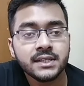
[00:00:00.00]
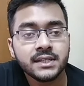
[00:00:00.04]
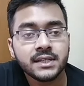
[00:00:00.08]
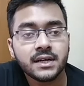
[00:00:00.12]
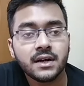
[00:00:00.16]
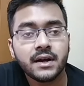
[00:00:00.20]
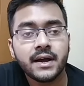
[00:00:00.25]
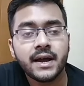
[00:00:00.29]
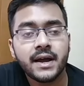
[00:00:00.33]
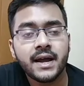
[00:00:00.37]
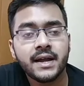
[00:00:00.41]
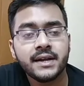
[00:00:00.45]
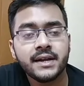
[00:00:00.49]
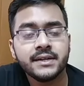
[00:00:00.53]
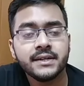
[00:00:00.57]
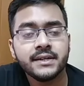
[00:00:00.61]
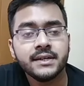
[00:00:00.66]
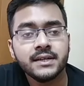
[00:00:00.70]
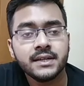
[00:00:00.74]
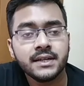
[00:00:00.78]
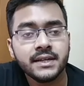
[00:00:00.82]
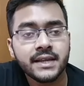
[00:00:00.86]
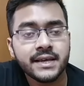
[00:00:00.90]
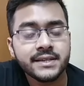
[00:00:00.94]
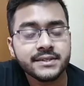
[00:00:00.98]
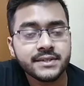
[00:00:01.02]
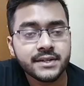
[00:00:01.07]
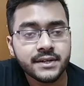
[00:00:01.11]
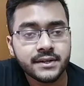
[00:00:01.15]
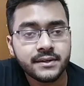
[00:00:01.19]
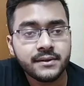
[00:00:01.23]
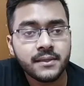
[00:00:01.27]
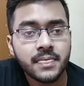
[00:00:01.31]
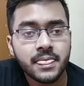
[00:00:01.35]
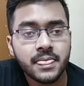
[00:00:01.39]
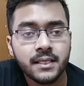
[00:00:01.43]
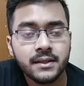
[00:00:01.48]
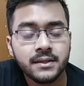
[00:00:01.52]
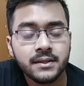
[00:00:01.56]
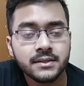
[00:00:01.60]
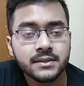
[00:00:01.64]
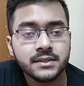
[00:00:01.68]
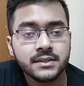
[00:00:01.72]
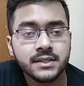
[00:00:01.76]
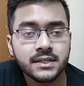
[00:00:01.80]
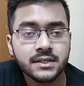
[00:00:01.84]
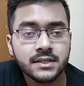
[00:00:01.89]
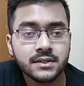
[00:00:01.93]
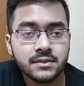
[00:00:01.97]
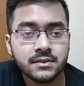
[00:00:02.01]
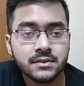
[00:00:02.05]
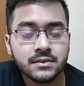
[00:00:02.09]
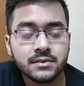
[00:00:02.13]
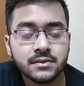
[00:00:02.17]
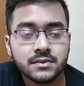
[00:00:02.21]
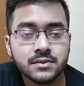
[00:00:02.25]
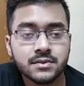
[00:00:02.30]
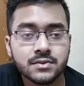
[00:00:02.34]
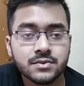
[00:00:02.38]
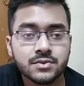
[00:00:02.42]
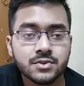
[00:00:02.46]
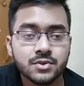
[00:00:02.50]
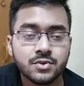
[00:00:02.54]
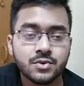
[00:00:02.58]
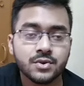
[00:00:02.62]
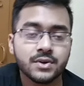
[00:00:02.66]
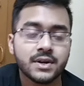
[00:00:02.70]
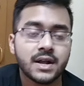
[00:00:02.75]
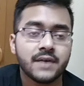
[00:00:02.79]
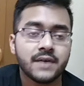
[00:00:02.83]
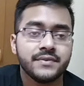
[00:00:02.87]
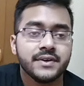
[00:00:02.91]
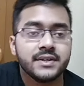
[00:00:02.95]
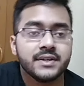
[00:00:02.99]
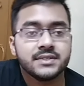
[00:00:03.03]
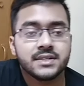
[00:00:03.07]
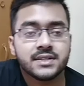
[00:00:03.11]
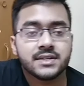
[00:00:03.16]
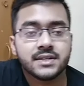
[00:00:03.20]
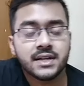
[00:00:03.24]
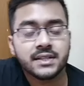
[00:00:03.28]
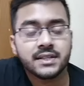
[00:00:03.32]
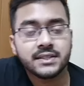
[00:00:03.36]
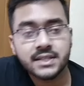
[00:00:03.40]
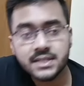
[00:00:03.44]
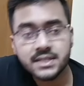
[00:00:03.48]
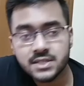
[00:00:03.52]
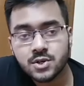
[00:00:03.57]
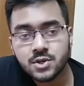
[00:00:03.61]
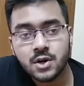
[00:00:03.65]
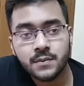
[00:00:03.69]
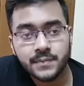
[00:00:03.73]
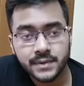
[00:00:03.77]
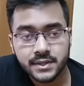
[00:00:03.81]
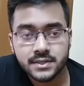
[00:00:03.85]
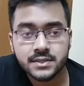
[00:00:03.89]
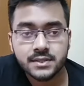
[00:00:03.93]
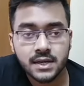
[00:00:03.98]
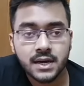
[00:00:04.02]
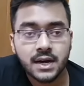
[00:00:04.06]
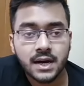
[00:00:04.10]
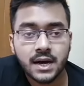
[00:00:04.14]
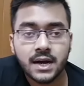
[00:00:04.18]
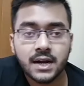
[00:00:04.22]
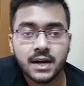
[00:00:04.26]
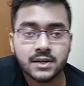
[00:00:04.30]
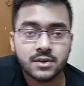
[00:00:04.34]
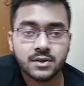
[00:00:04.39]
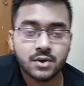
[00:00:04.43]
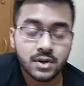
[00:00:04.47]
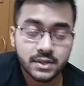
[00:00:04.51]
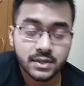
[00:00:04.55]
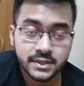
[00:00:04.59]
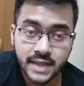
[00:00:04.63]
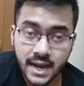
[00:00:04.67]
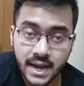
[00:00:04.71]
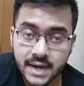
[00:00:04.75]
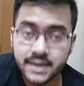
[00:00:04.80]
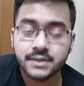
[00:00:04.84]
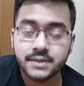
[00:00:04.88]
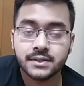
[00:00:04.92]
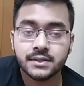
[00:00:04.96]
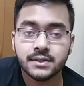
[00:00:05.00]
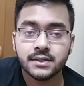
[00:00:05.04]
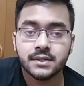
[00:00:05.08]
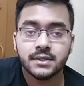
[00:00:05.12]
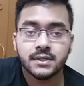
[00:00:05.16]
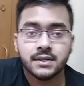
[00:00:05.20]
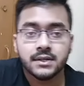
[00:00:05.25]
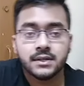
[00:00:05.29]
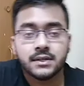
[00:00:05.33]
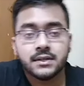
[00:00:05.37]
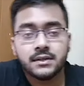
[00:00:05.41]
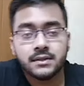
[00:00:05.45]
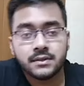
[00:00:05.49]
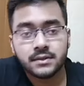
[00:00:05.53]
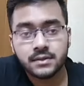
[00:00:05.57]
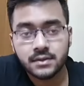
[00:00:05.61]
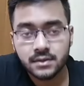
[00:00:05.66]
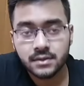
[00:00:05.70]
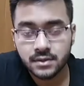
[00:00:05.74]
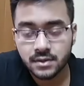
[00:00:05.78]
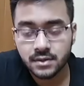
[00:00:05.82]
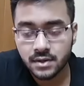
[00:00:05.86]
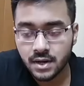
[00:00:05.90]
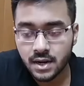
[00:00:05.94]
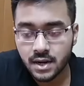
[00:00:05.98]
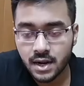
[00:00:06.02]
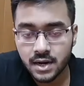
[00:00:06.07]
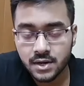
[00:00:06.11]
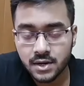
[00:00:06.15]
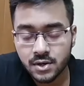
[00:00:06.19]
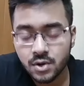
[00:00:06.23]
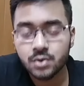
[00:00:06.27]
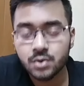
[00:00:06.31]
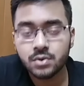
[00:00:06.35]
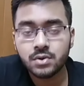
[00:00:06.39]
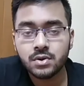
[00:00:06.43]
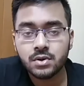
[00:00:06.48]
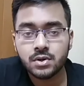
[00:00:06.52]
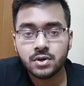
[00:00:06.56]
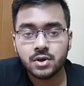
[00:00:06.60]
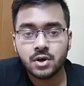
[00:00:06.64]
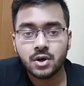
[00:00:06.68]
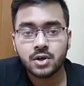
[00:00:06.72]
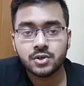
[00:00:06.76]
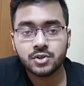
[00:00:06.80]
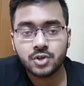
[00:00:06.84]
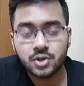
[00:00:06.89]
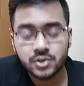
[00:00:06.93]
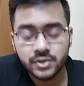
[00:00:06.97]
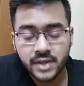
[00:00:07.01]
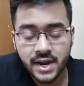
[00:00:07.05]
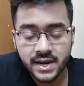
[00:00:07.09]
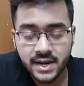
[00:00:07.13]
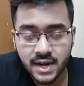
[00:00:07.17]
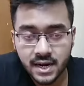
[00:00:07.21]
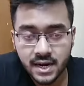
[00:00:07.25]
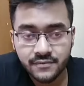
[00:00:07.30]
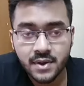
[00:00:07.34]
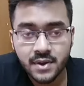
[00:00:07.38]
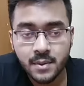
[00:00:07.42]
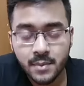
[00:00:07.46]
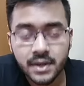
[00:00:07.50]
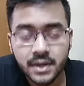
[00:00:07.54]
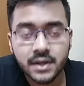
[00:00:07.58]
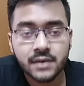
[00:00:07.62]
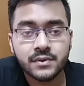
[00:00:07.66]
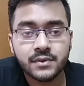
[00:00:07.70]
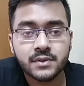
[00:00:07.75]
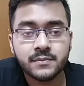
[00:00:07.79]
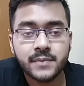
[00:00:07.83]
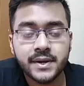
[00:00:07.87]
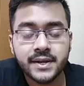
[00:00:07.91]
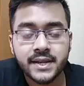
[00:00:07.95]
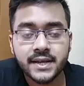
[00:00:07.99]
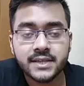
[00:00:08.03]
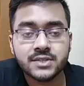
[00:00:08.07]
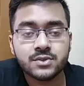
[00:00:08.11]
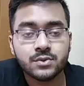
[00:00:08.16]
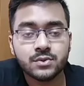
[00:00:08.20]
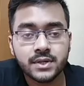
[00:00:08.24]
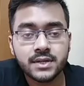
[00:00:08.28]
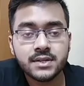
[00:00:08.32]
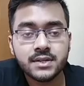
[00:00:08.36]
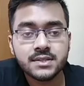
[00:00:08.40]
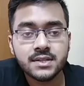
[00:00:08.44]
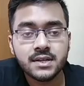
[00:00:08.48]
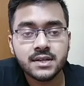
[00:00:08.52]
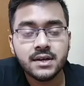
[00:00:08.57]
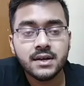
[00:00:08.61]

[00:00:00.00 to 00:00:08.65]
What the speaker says: and laser, then sonography, etc. These topics are not that unknown or not that unfamiliar with BTech students.